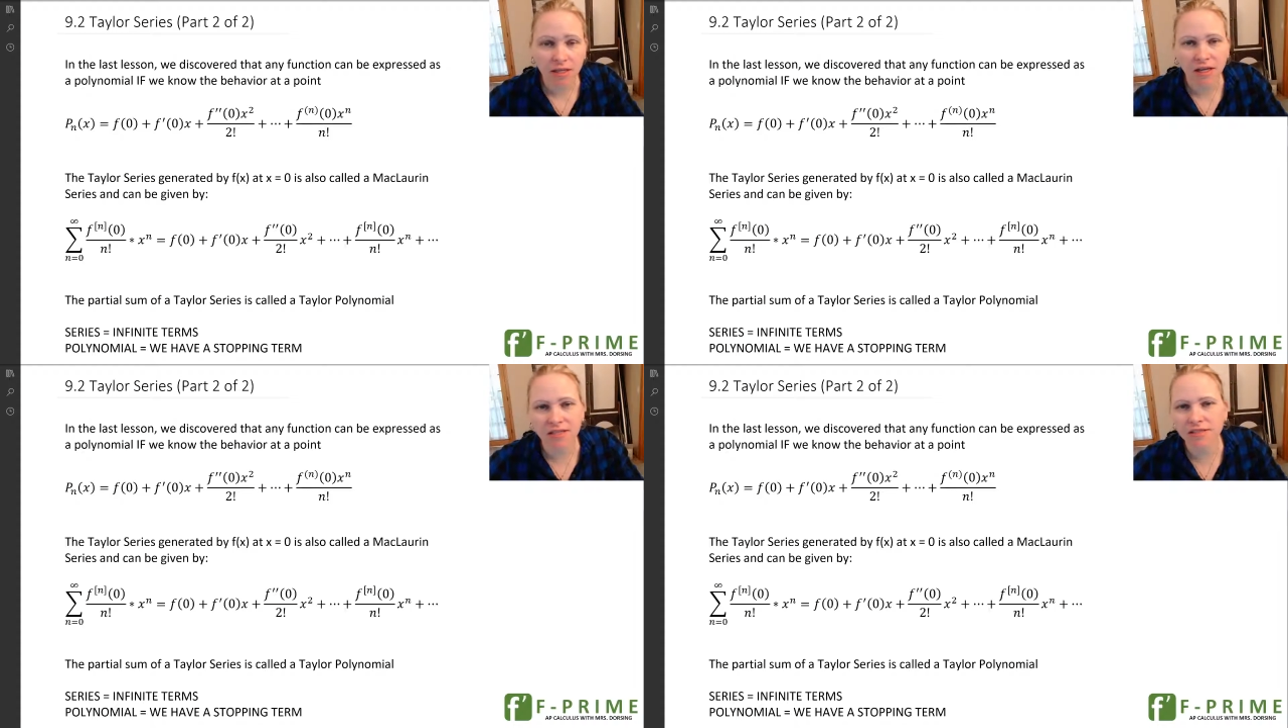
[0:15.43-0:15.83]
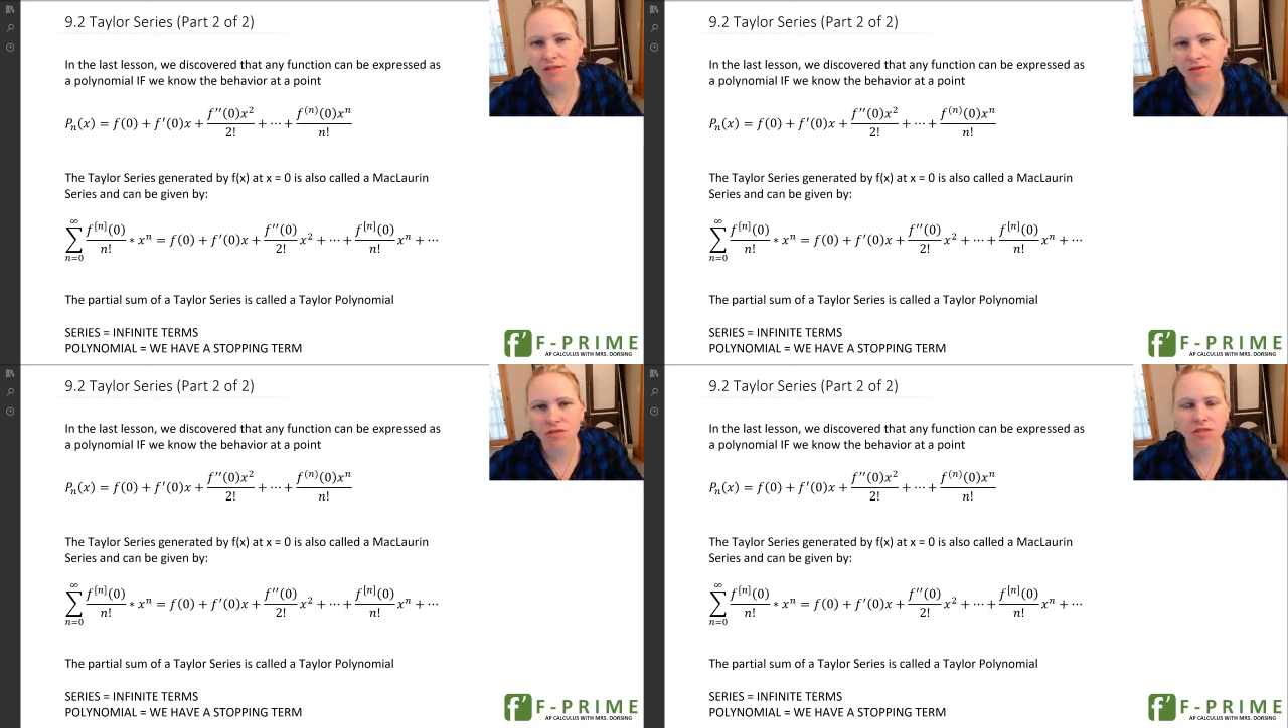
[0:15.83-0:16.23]
a
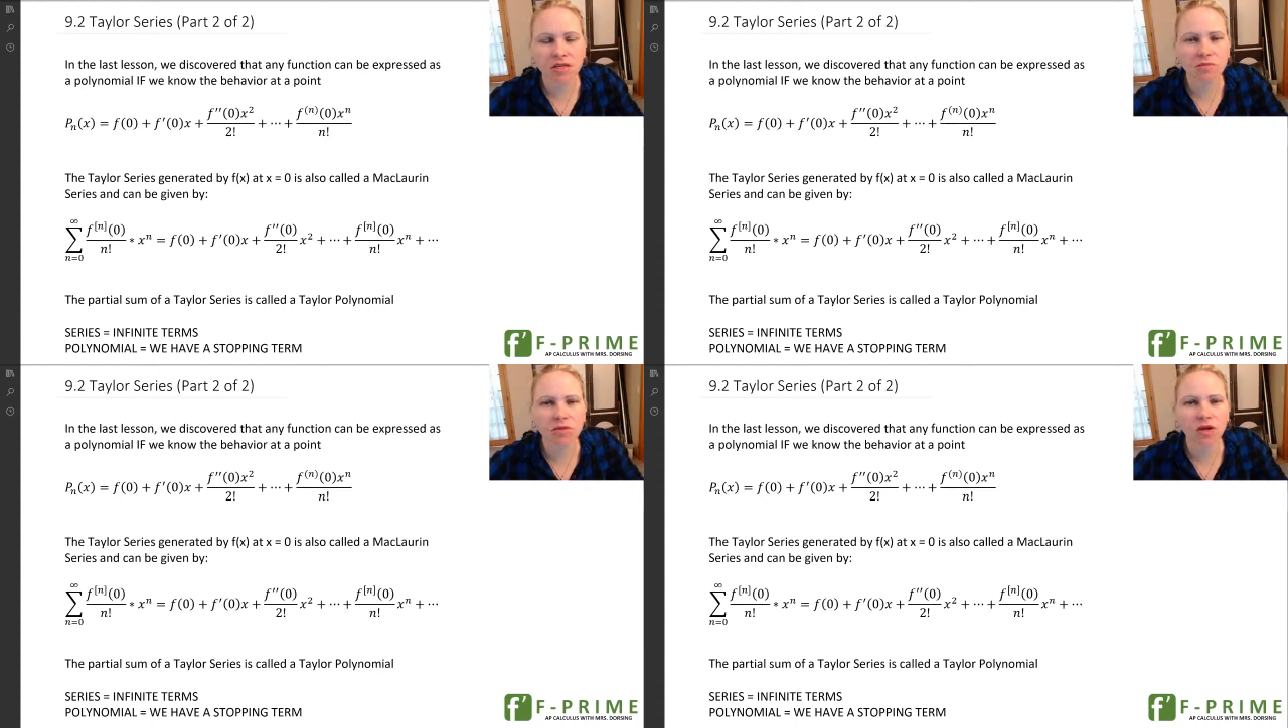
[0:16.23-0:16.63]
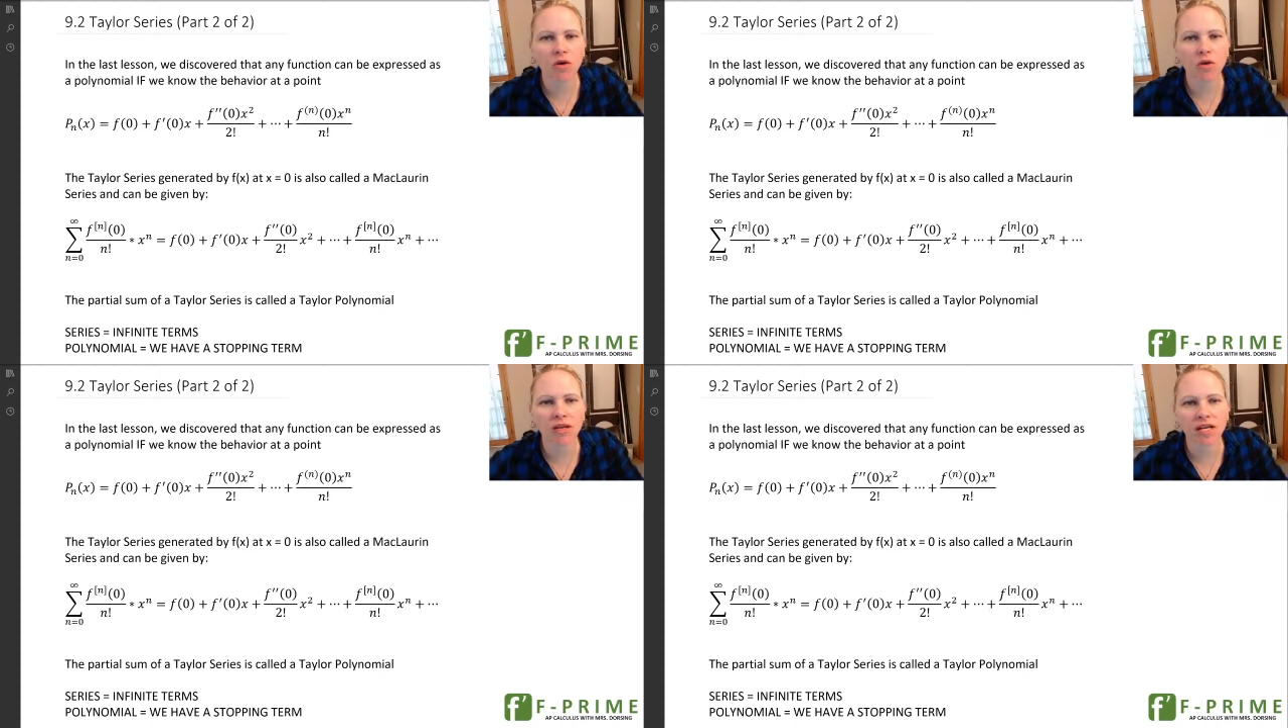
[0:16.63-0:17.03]
series keeps on
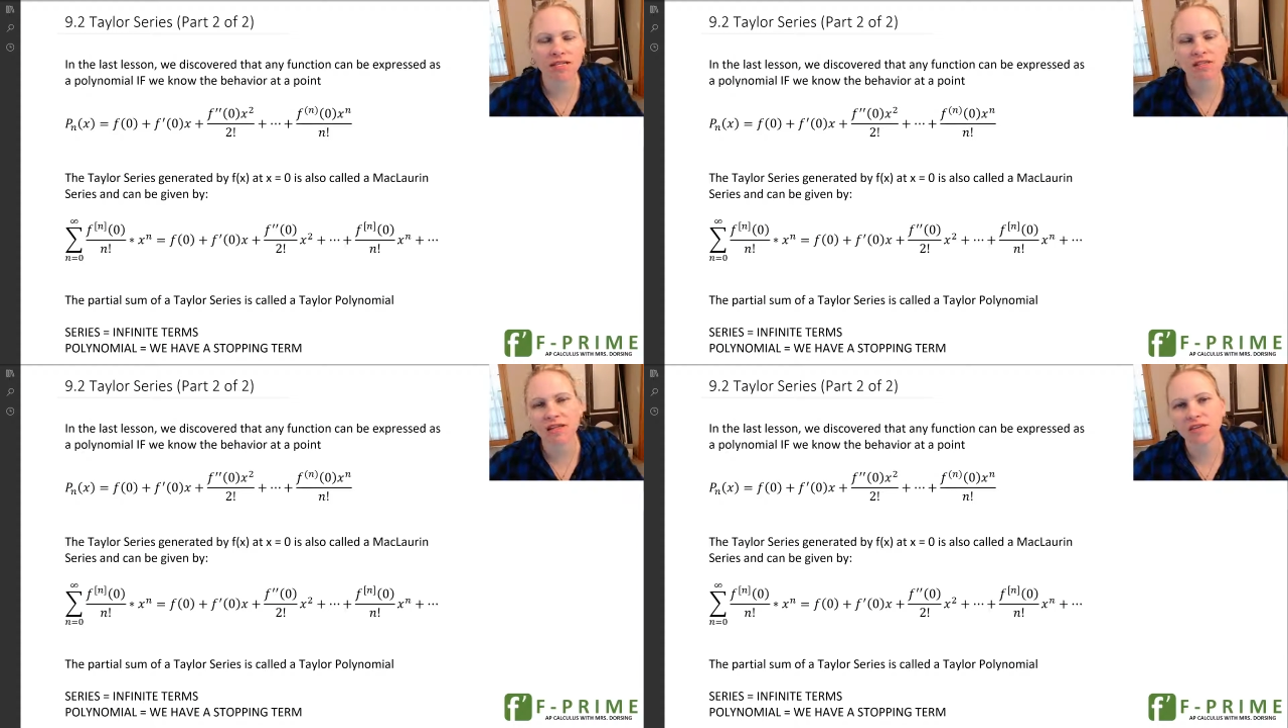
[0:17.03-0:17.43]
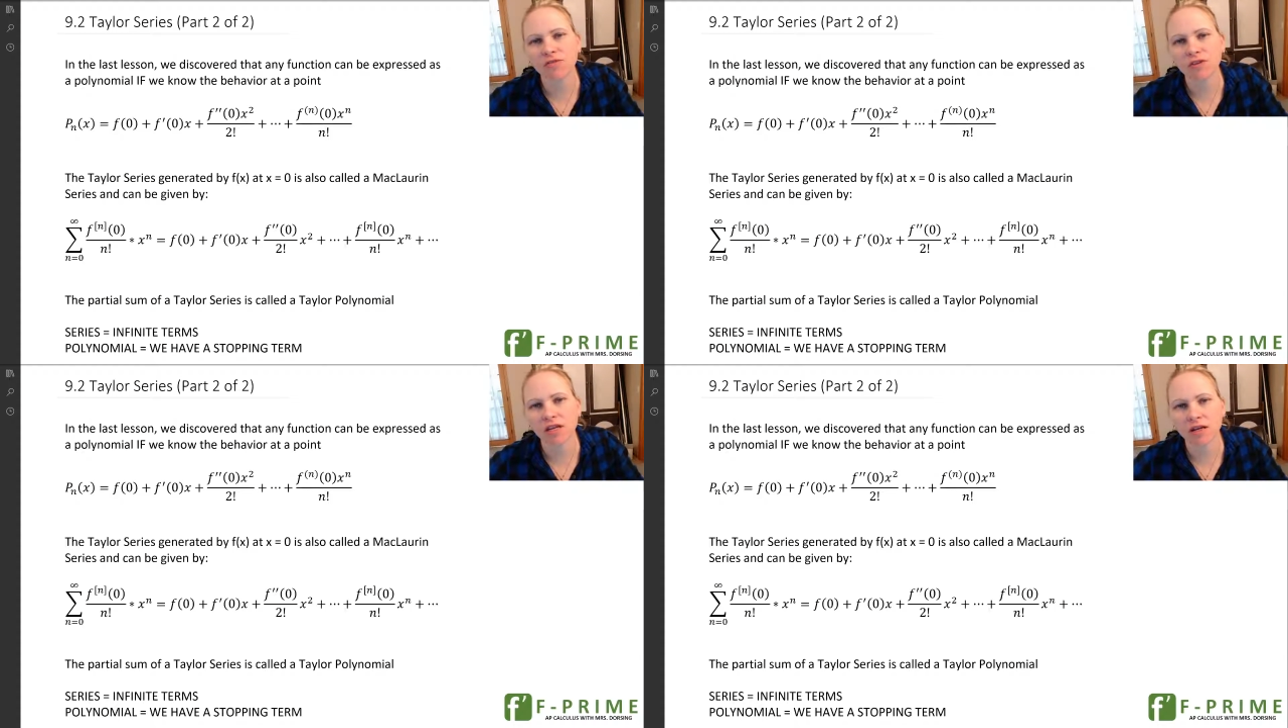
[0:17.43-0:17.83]
going and has an
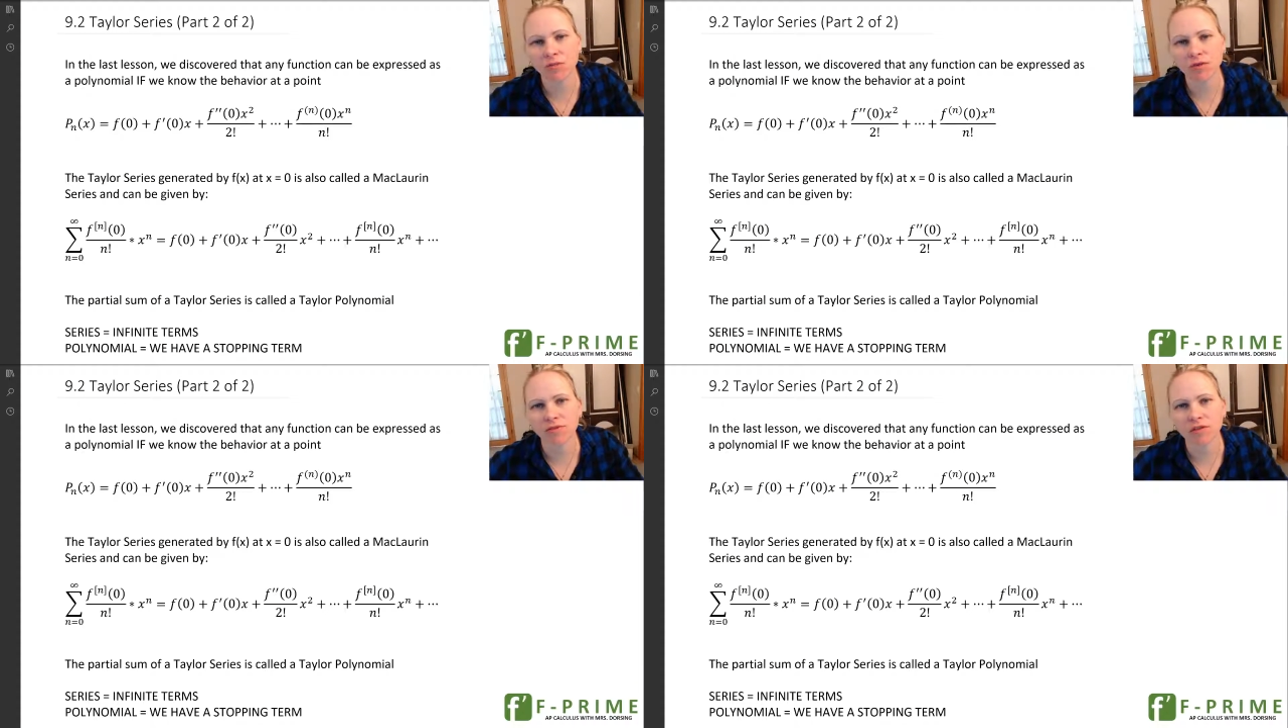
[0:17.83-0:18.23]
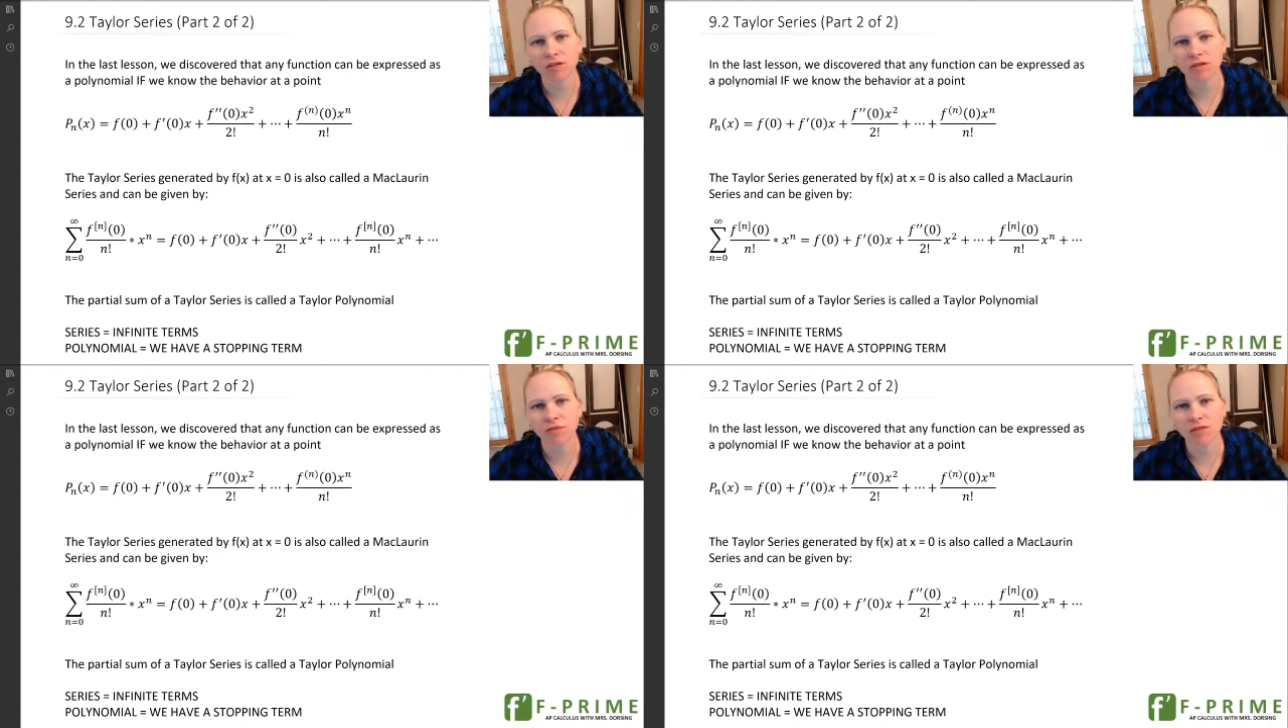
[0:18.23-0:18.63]
infinite number of
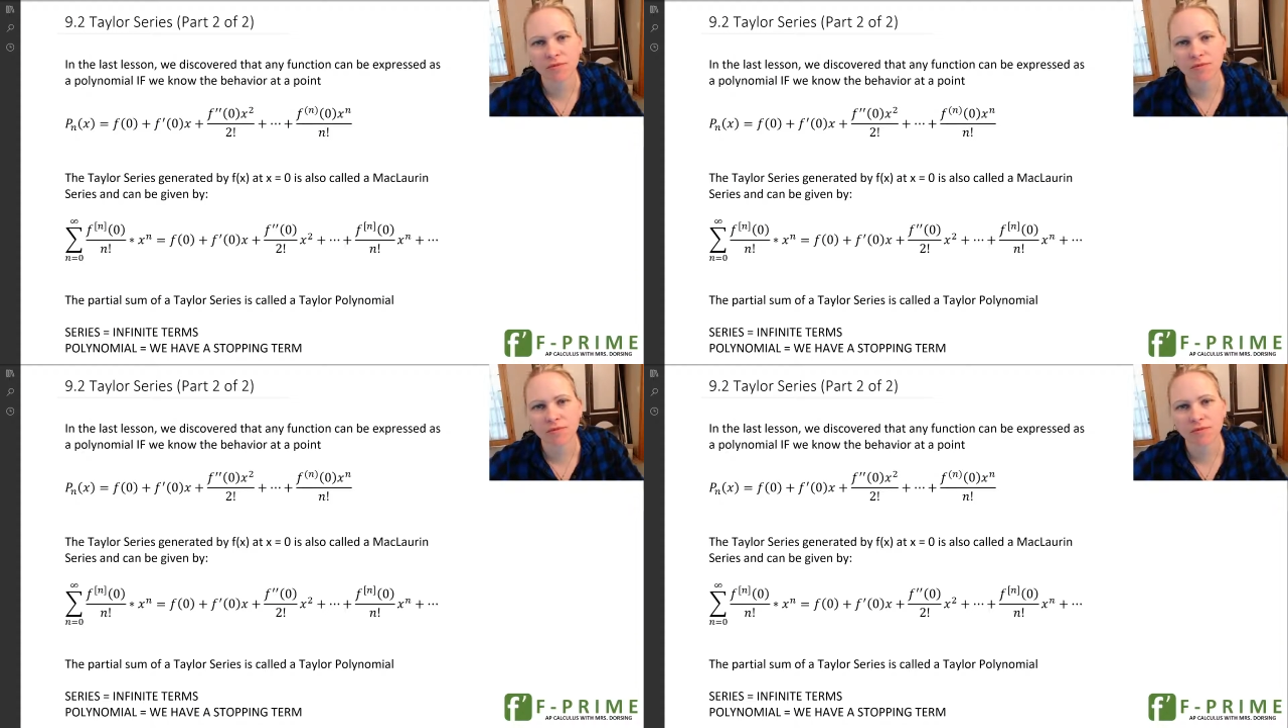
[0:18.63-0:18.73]
terms.